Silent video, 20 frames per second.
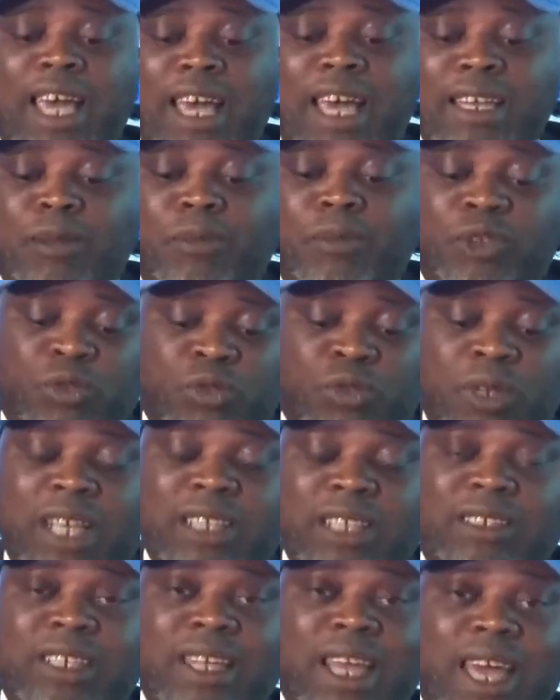And the
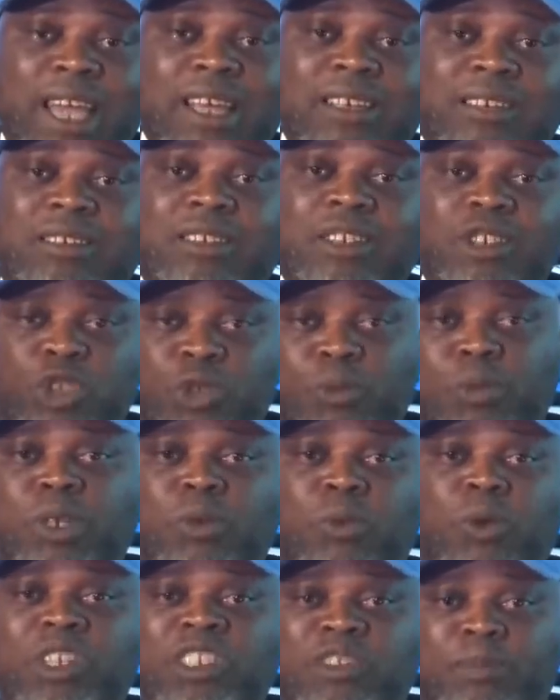students in IT should be
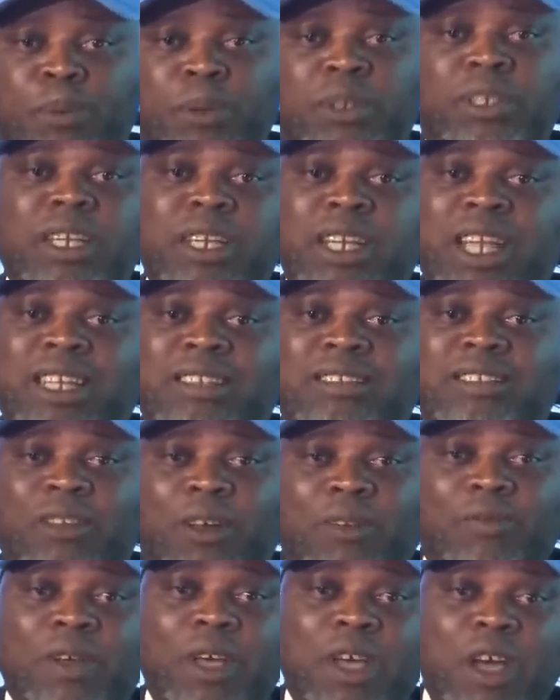the ones putting that
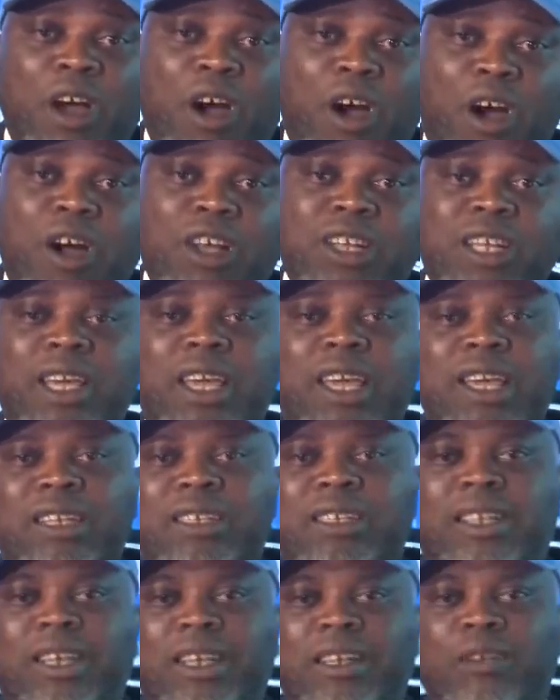stuff on the
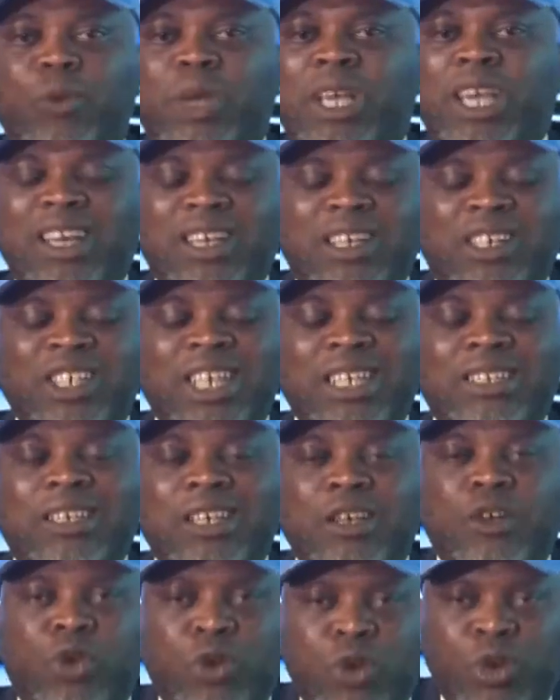internet. We can create
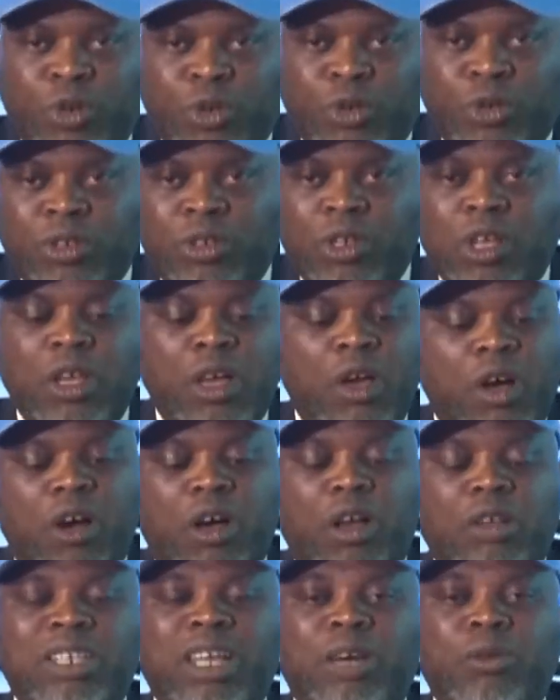a Google
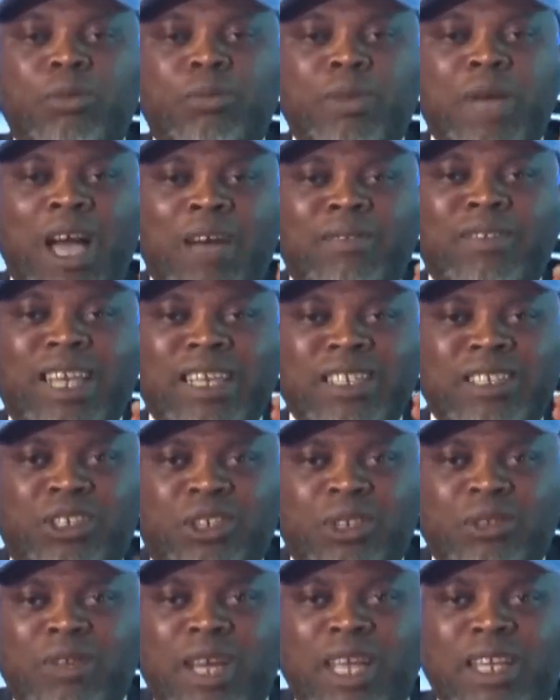that will have
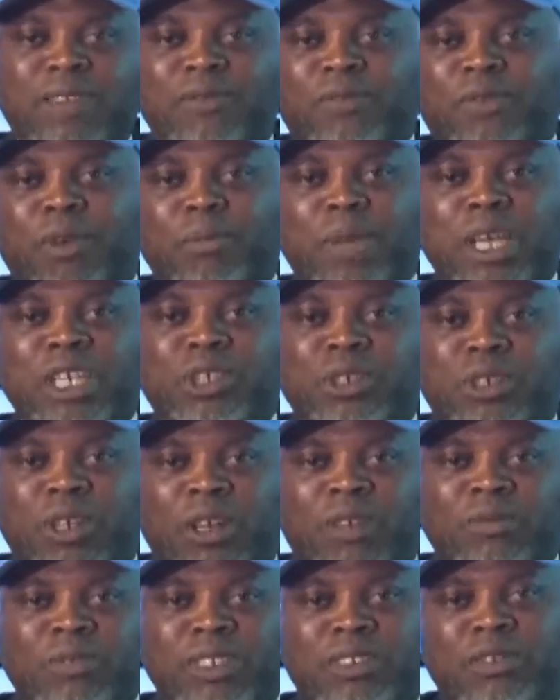Nigerian information,
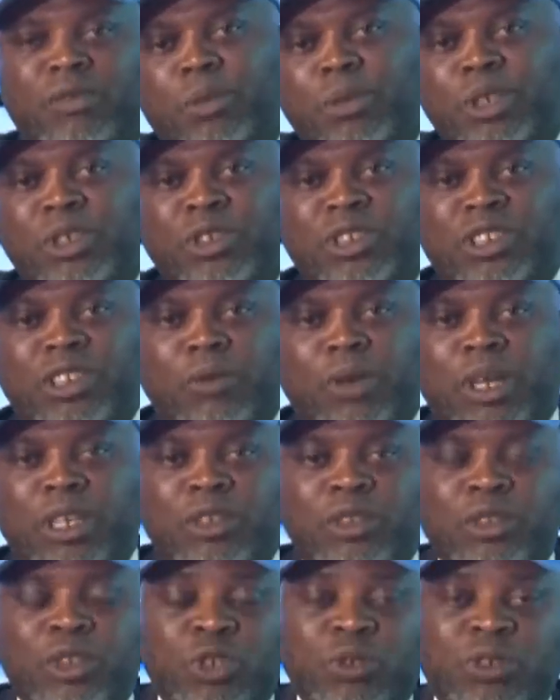all of these informations that we're
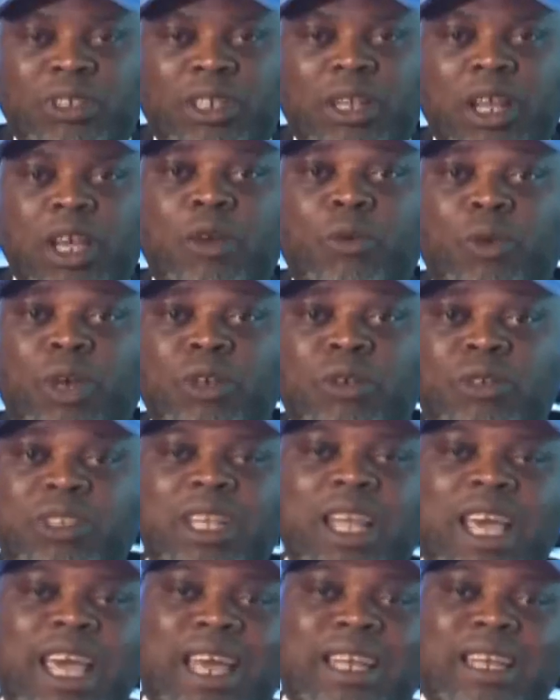losing.
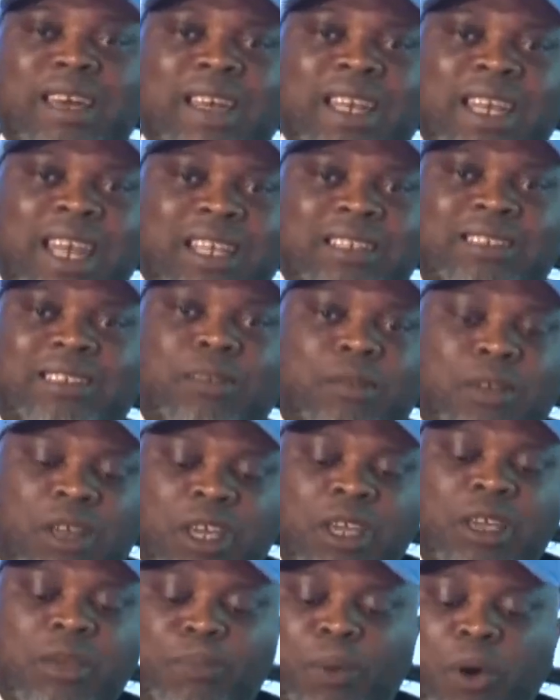And our last
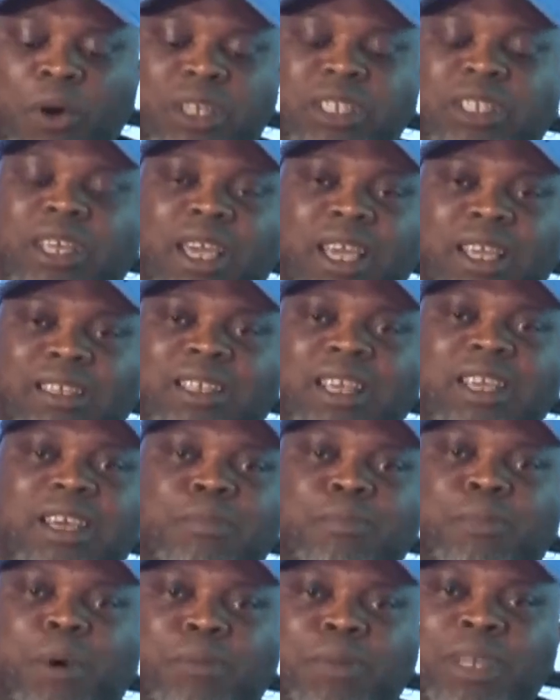key point is
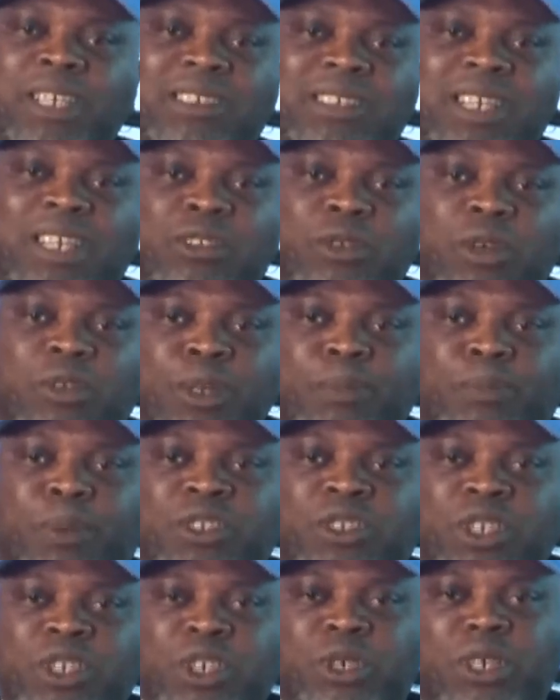public sector
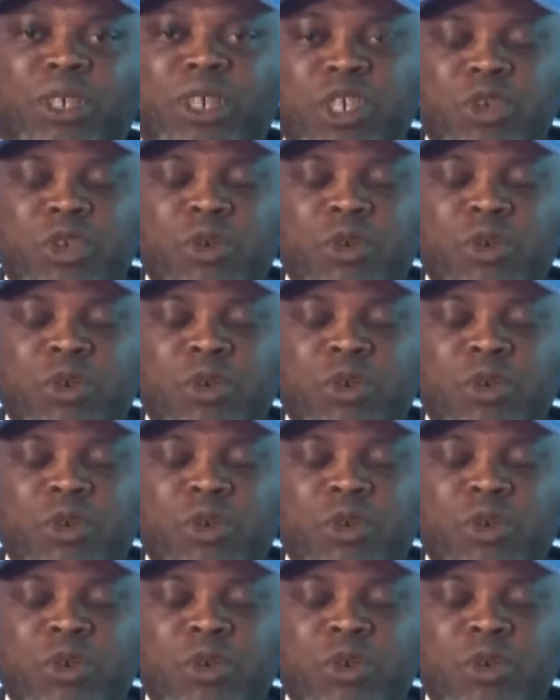repositioning.